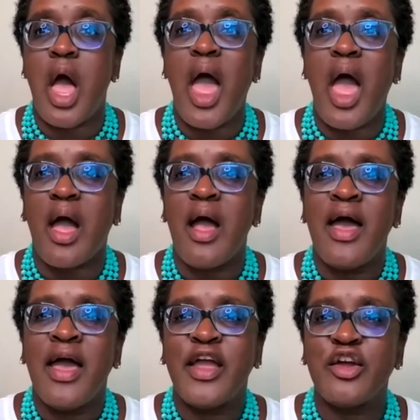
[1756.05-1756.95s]
ah,
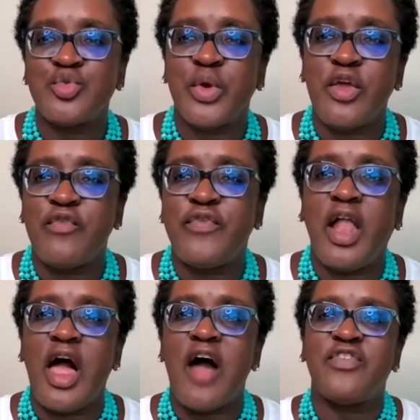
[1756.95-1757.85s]
here's where you
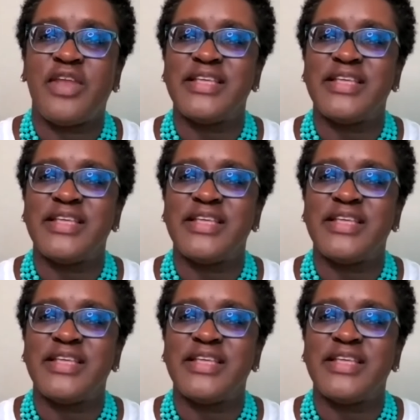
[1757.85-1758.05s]
fell off.